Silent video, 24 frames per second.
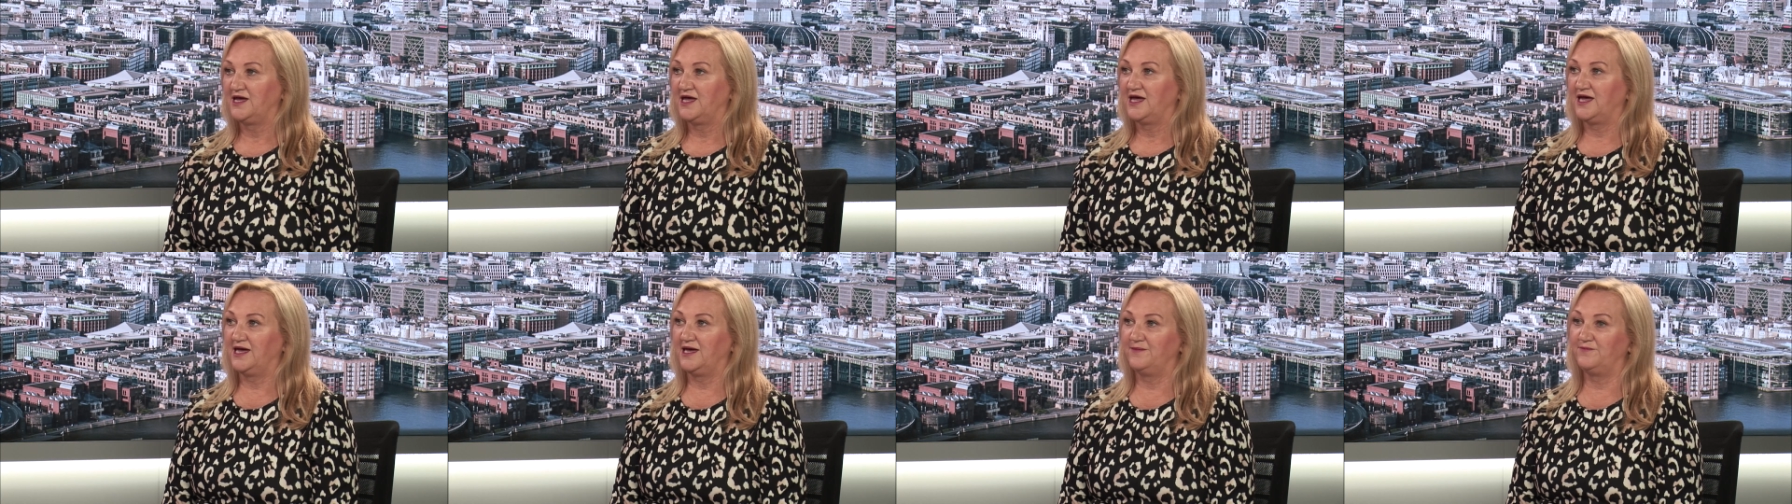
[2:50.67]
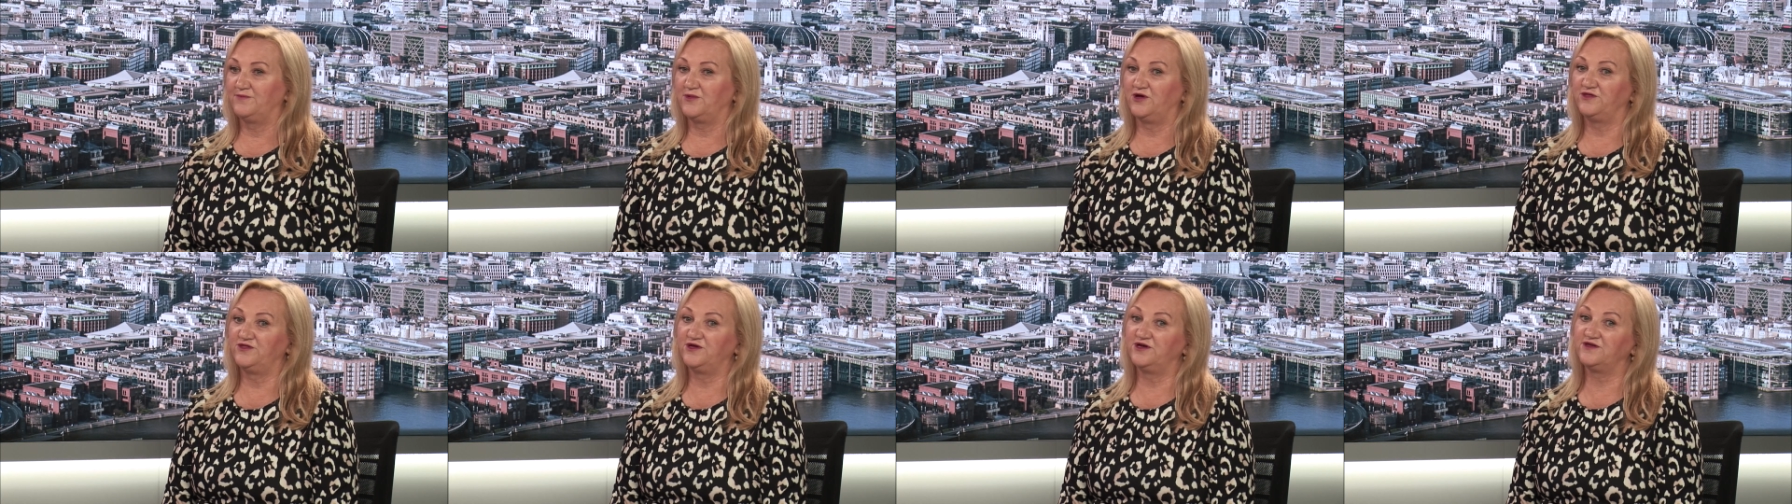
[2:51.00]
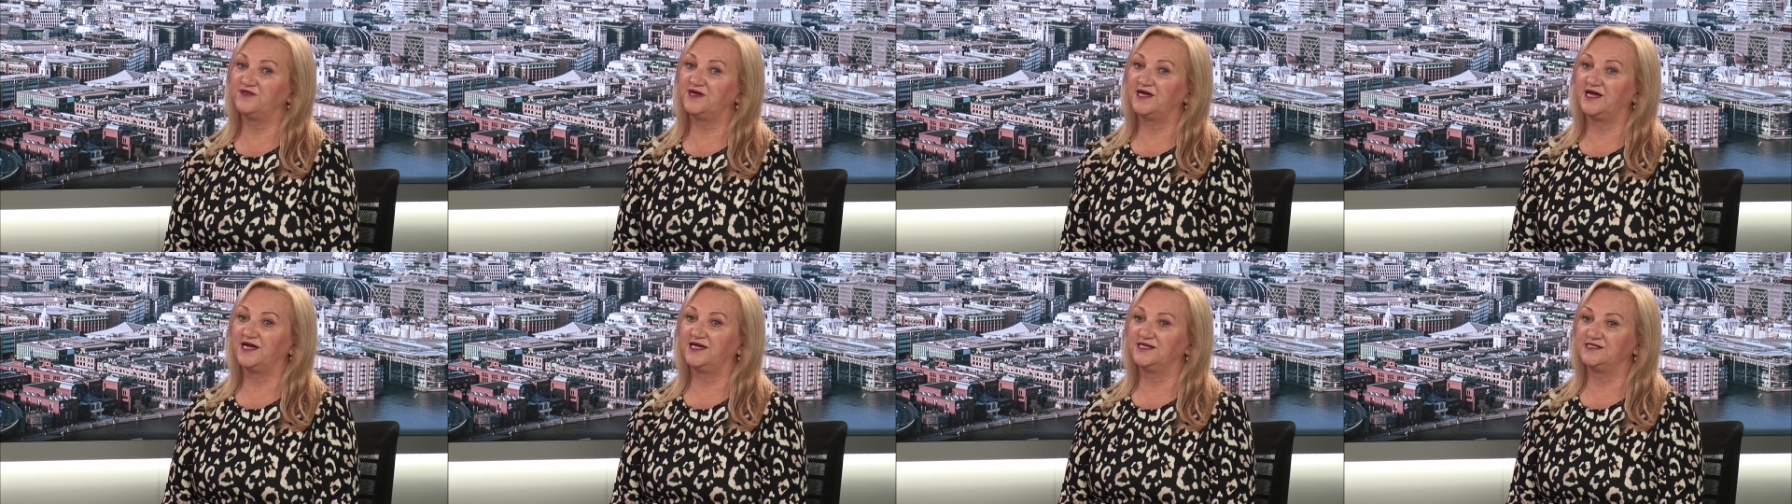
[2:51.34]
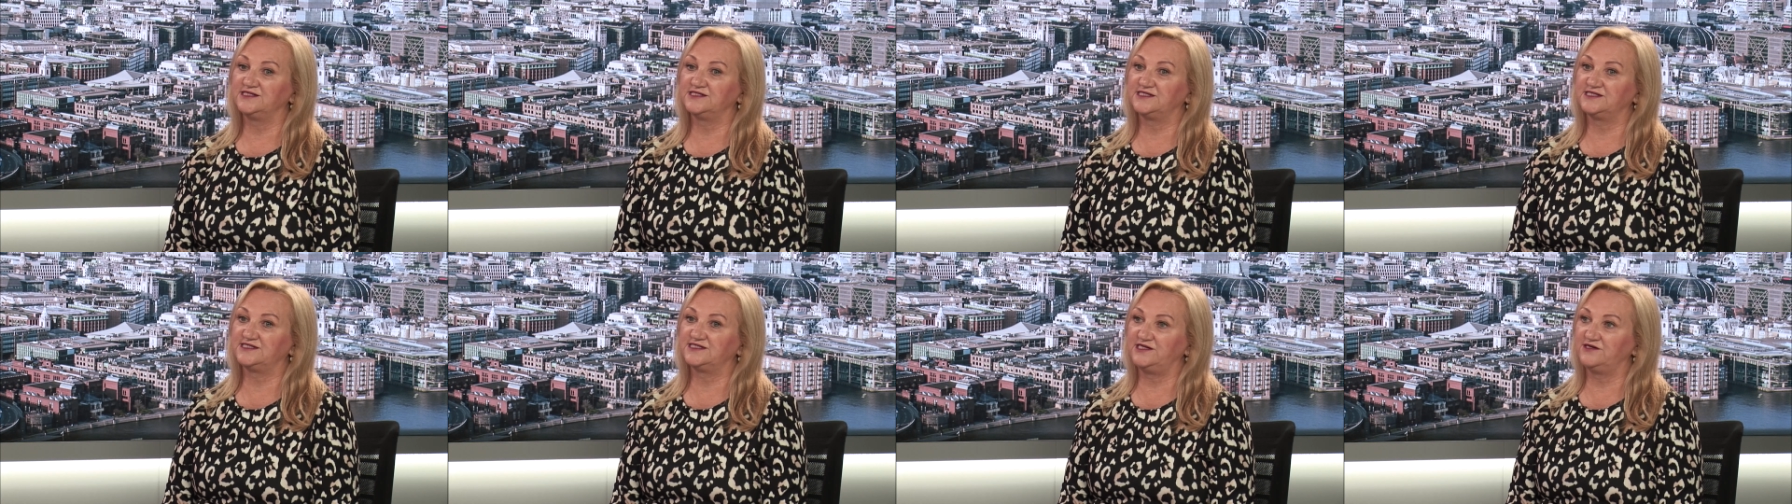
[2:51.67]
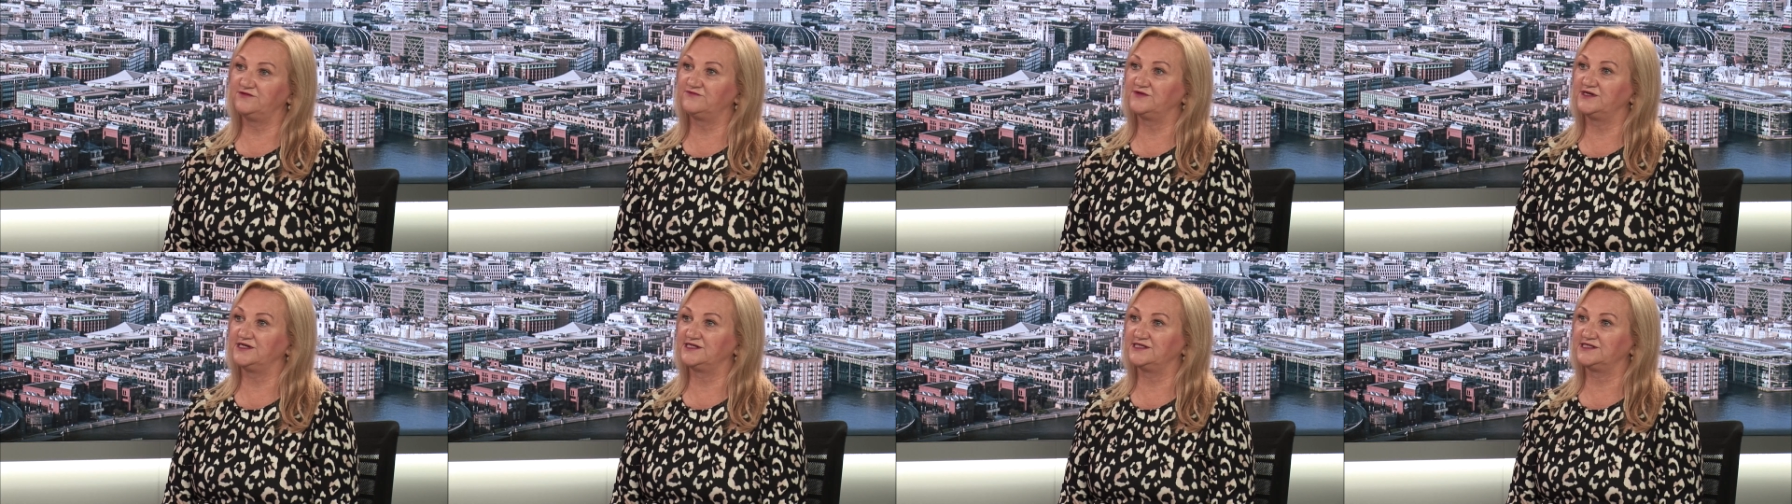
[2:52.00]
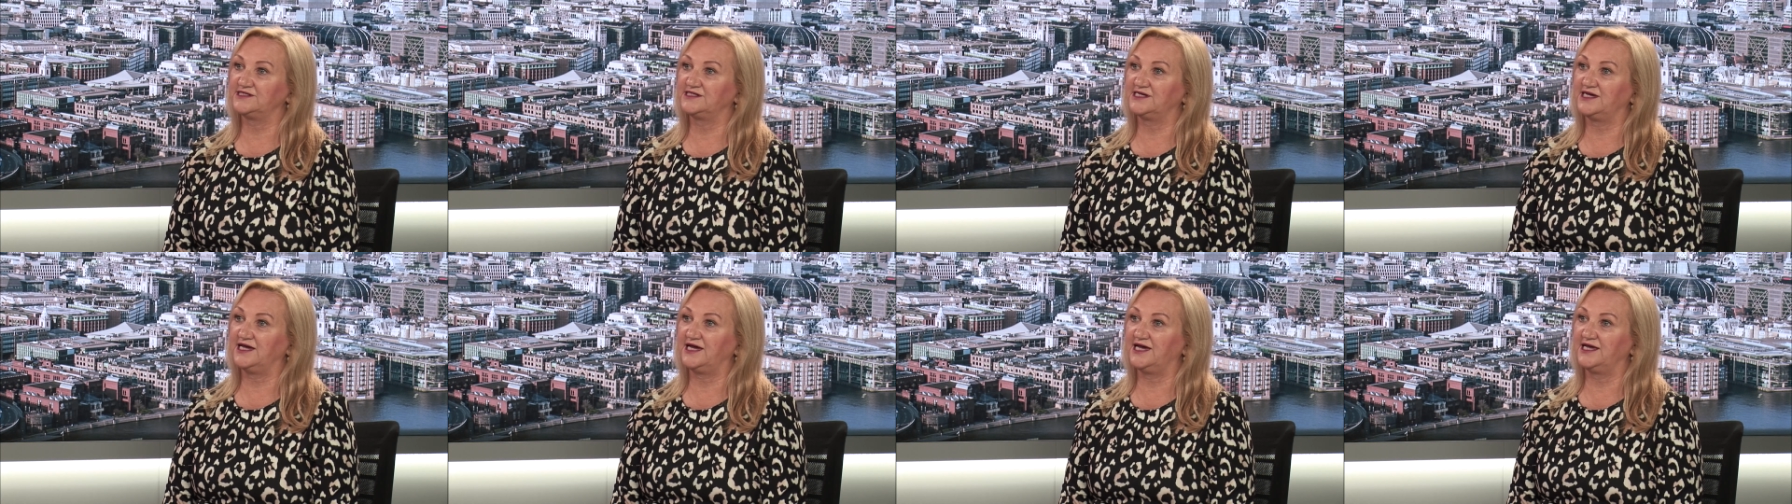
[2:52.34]
On the other hand, C
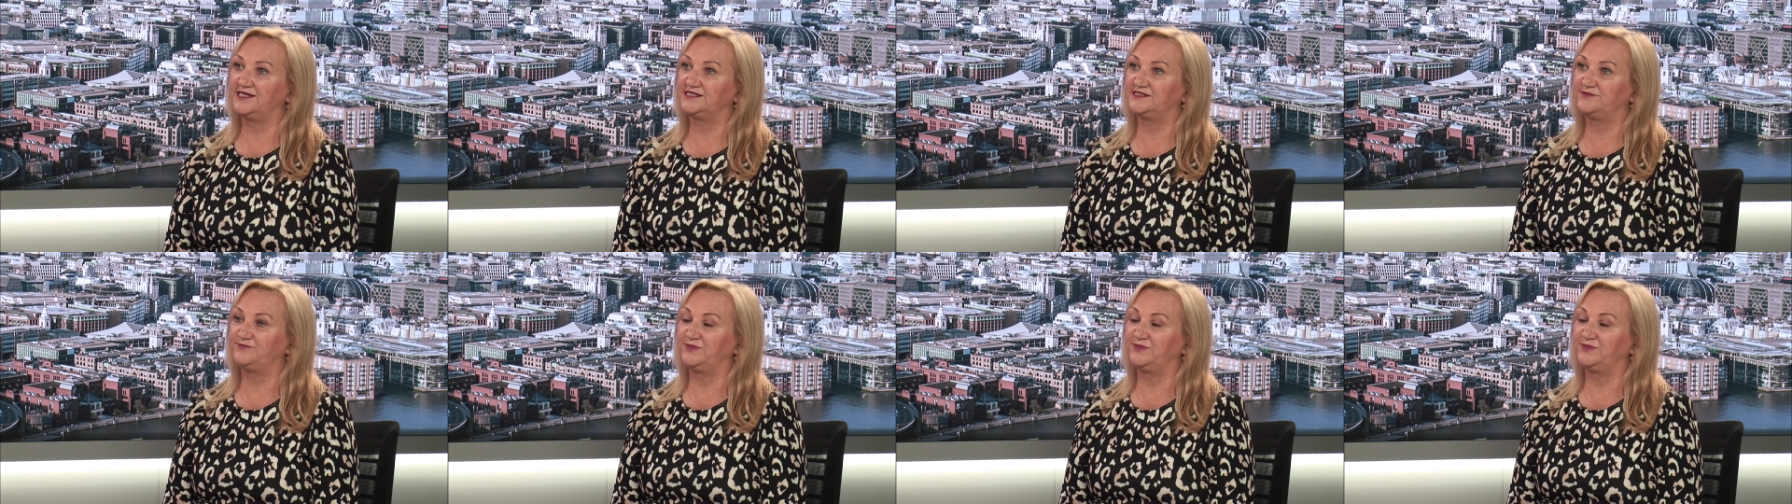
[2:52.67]
Risk has